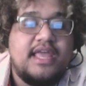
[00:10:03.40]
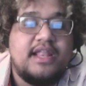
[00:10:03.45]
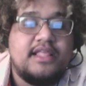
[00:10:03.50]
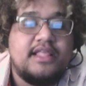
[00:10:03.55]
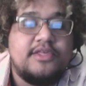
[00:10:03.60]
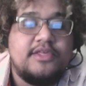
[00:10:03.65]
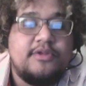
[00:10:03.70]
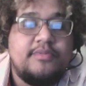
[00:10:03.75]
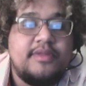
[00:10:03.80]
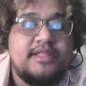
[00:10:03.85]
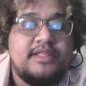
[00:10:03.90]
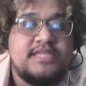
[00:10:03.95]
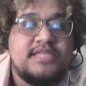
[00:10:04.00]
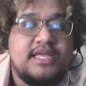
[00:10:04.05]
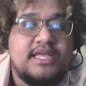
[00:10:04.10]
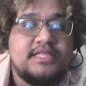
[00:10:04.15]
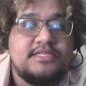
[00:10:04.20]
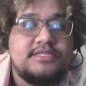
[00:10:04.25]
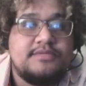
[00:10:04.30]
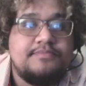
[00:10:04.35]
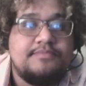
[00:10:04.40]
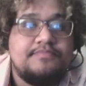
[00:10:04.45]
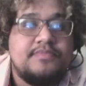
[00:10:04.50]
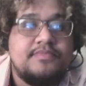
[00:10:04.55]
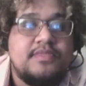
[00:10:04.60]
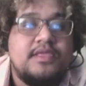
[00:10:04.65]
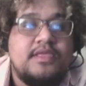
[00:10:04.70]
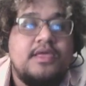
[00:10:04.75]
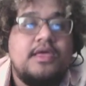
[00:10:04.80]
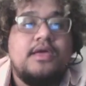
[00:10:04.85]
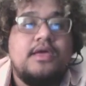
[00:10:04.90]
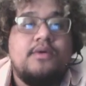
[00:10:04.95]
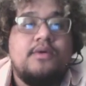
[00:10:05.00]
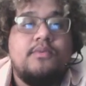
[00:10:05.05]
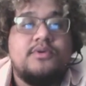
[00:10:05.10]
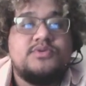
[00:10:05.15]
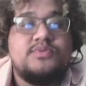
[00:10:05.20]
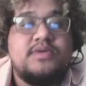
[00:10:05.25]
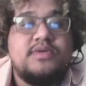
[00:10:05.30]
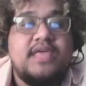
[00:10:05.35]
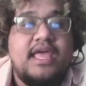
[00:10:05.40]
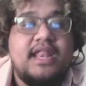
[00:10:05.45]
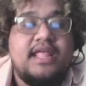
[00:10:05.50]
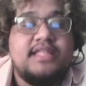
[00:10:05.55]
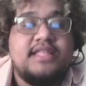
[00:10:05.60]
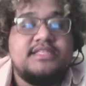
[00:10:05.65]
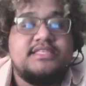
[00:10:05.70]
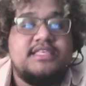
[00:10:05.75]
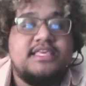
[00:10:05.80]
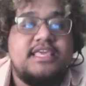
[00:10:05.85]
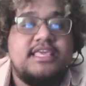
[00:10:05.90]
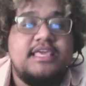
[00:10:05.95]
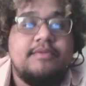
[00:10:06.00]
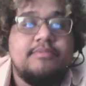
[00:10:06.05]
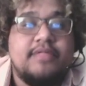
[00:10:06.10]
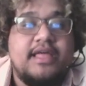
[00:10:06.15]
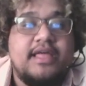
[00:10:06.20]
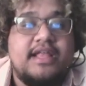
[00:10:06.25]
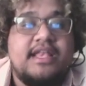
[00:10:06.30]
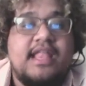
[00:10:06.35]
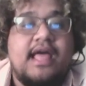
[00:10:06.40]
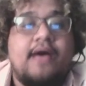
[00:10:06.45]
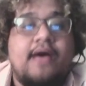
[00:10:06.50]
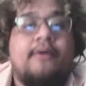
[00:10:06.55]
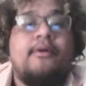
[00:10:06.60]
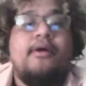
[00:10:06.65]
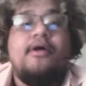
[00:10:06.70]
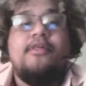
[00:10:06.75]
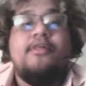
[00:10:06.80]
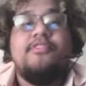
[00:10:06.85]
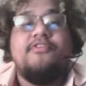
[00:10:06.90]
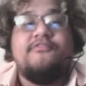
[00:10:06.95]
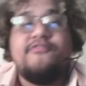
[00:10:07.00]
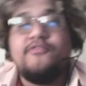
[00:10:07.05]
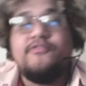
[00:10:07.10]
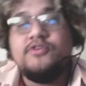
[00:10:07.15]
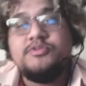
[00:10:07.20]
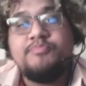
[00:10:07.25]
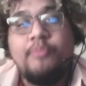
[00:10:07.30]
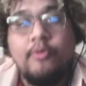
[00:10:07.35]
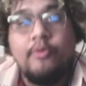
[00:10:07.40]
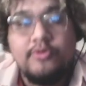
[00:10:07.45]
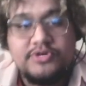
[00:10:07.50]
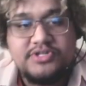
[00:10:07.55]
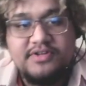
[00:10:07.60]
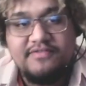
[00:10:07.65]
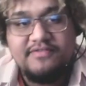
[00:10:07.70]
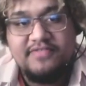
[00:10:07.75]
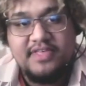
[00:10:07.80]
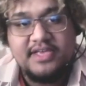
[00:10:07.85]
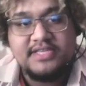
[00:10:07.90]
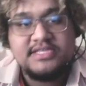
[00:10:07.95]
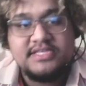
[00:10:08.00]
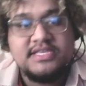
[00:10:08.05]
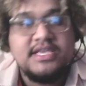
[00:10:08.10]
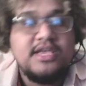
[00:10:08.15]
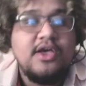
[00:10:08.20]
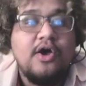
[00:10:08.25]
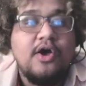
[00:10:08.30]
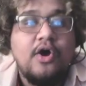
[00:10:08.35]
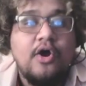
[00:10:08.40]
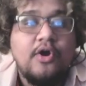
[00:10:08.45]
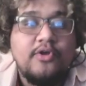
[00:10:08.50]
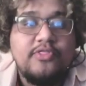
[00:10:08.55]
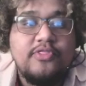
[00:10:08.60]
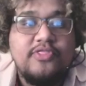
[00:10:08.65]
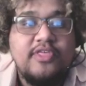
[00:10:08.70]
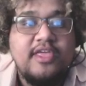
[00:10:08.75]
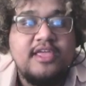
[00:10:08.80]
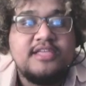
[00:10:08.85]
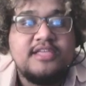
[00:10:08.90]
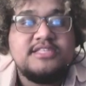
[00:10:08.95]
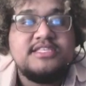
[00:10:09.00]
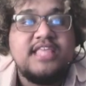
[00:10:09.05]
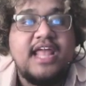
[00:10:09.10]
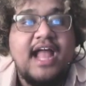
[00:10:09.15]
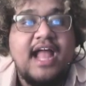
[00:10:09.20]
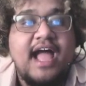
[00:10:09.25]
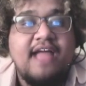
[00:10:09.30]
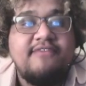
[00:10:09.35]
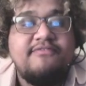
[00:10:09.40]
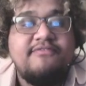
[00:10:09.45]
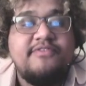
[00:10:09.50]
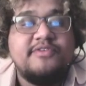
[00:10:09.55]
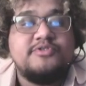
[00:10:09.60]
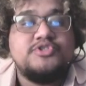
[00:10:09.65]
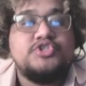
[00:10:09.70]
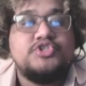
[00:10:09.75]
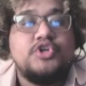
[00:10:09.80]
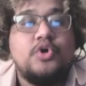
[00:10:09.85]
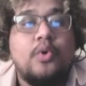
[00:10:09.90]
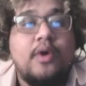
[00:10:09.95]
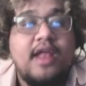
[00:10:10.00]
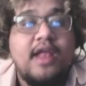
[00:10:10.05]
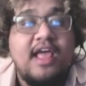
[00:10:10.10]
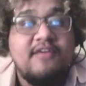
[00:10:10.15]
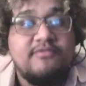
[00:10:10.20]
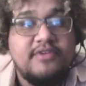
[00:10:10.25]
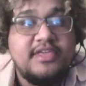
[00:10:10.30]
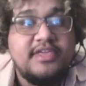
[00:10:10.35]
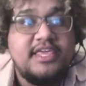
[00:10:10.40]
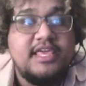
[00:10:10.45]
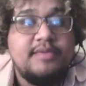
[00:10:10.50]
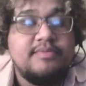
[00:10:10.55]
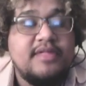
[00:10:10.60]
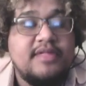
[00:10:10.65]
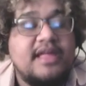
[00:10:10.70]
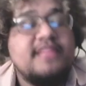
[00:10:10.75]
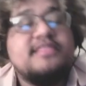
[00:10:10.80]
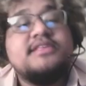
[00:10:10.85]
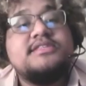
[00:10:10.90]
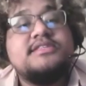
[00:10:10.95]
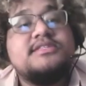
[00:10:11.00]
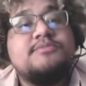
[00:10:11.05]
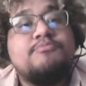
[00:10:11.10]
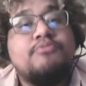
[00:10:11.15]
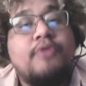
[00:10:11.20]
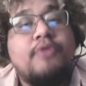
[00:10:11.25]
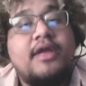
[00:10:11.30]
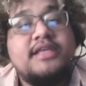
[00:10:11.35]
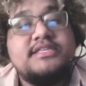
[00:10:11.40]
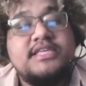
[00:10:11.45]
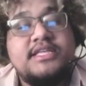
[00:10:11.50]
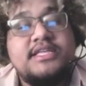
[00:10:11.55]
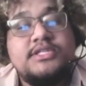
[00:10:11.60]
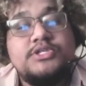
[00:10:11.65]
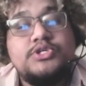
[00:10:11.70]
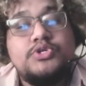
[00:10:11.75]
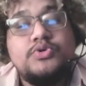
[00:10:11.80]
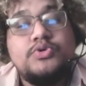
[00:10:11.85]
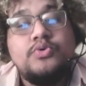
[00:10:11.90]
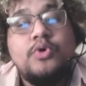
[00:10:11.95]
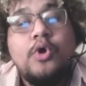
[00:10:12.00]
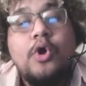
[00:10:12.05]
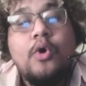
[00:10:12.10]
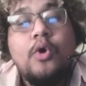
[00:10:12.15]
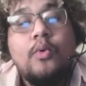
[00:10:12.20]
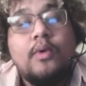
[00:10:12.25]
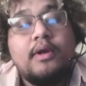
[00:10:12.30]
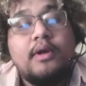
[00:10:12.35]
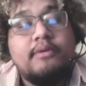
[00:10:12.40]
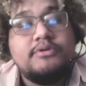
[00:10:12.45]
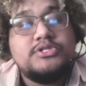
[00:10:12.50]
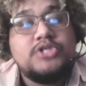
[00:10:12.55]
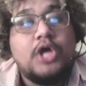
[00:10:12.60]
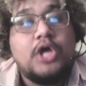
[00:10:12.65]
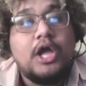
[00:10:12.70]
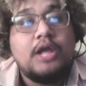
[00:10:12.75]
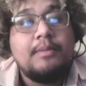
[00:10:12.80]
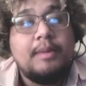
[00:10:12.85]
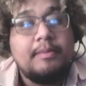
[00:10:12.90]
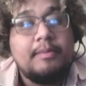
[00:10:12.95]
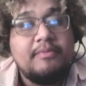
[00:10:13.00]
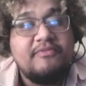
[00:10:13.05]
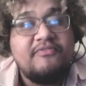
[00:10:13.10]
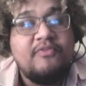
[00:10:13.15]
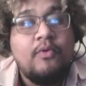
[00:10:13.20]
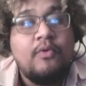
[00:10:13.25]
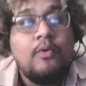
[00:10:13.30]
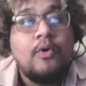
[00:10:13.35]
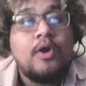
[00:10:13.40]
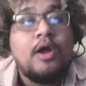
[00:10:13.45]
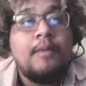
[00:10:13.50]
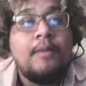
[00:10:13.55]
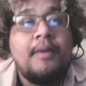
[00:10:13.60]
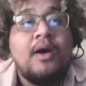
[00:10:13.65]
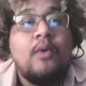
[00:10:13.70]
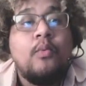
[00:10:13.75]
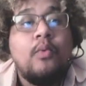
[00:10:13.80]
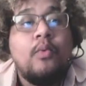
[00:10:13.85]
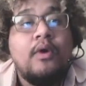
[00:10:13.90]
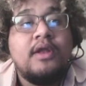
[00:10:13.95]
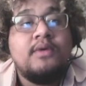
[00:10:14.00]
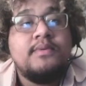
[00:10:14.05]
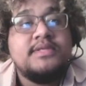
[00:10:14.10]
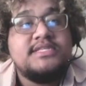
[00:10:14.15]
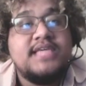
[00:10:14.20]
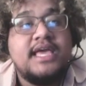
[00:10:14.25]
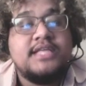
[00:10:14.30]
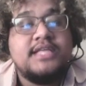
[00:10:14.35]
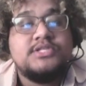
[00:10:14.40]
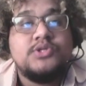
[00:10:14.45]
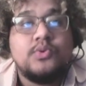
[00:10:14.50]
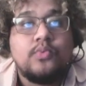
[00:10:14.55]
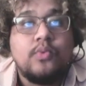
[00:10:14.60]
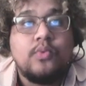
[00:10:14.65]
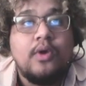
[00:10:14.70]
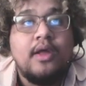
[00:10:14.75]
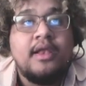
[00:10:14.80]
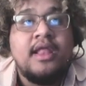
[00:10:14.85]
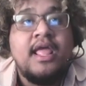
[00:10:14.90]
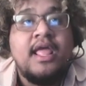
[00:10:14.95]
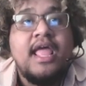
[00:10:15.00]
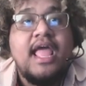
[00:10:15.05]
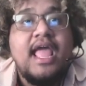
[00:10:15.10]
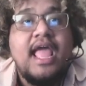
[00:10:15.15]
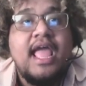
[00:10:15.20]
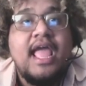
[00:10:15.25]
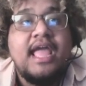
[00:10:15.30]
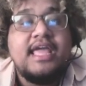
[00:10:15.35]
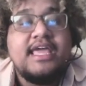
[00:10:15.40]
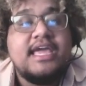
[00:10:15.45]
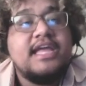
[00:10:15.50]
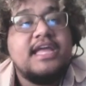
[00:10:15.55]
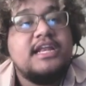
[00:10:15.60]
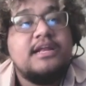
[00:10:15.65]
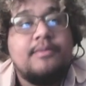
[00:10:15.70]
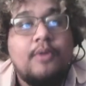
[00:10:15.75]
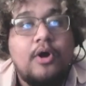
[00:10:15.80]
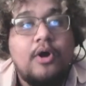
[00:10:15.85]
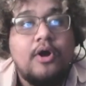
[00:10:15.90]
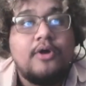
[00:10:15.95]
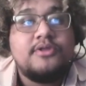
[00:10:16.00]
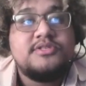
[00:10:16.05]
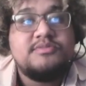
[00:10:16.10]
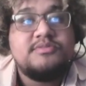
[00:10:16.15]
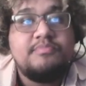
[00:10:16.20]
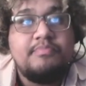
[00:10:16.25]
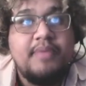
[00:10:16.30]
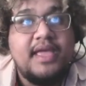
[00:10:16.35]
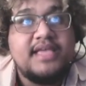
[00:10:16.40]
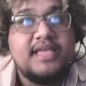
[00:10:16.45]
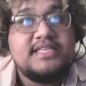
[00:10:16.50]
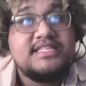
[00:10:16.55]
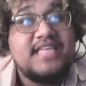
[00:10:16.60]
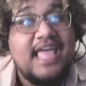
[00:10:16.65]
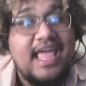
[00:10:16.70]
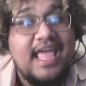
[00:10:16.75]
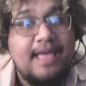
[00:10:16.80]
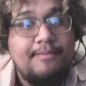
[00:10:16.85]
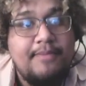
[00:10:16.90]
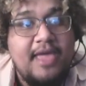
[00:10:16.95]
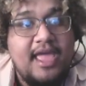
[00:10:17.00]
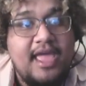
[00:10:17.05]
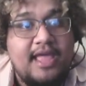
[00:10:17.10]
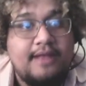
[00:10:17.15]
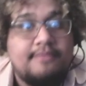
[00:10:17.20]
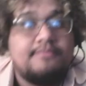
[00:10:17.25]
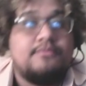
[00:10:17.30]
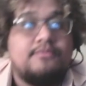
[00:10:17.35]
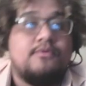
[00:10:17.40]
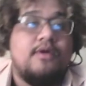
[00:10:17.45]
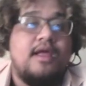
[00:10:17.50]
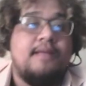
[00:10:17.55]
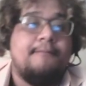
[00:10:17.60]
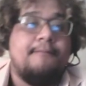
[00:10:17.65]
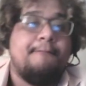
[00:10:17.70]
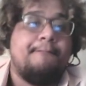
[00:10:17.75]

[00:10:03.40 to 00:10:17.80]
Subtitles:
a little bit intense once we get into the Keyblade. Now, the first portion of this are things that I feel should go on every Keyblade, and this breaks into what I was talking about before about what it would take to run a Kingdom Hearts based campaign, right?